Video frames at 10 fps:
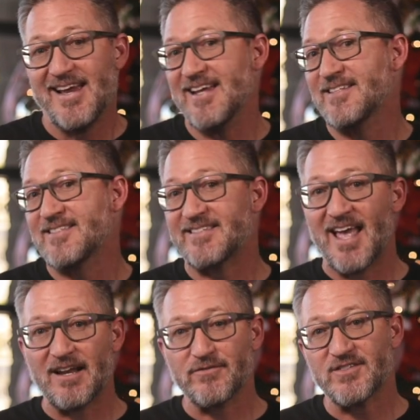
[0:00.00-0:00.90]

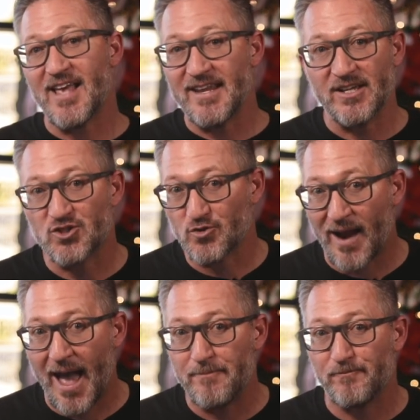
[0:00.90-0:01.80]
Instead of setting a
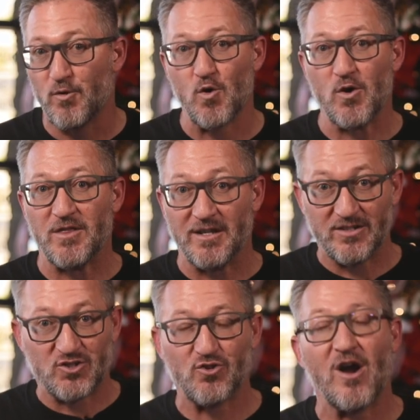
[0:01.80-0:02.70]
trap for the
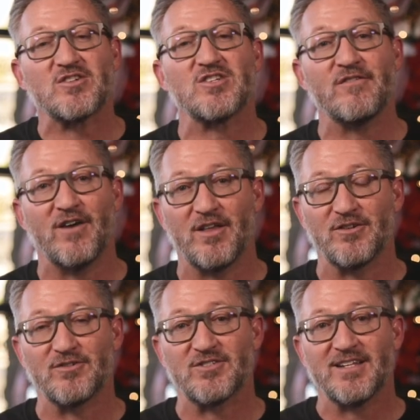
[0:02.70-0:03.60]
destruction of
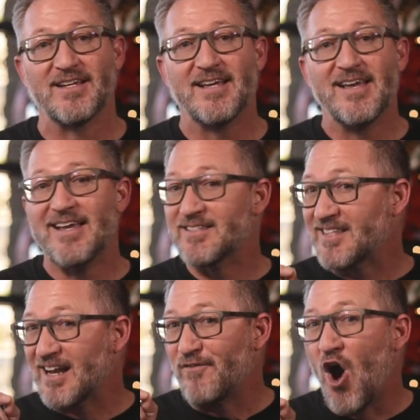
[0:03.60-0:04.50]
others,
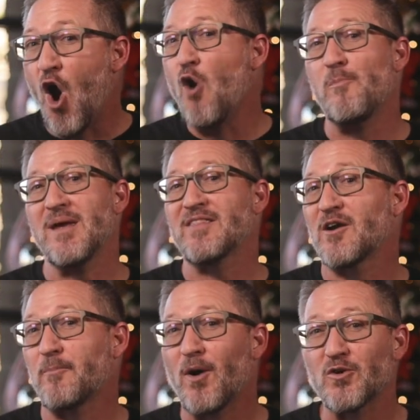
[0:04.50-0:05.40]
instead of hoping
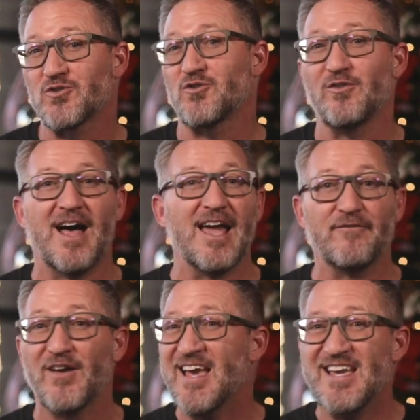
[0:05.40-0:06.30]
their personal
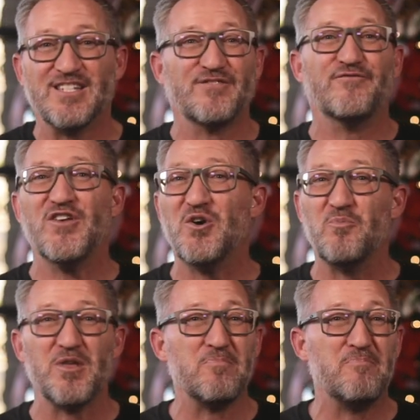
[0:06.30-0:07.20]
life is
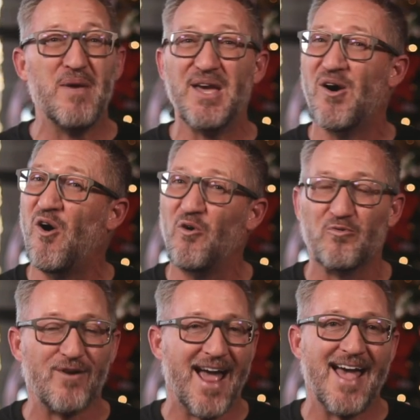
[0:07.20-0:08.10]
filled with big
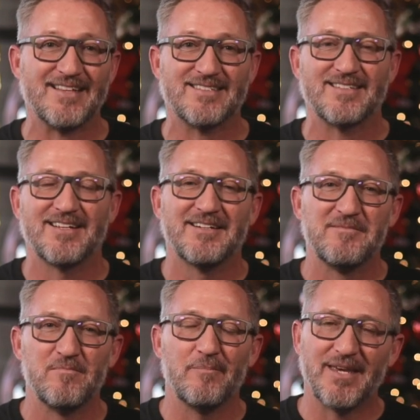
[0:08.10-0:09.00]
old rats,
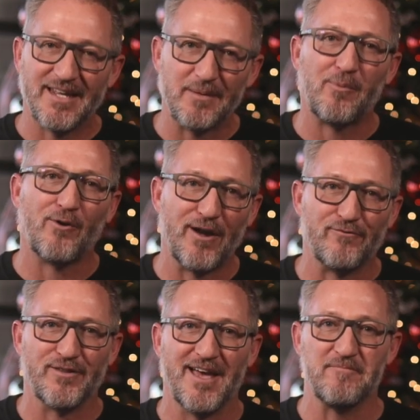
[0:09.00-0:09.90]
begin to pray
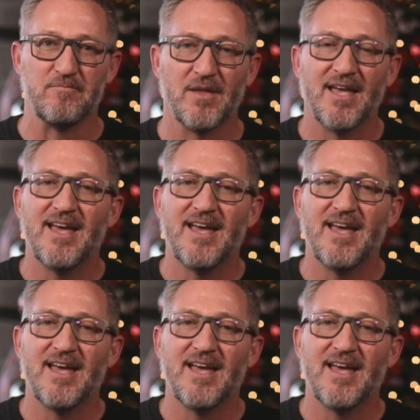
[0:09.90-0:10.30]
for them.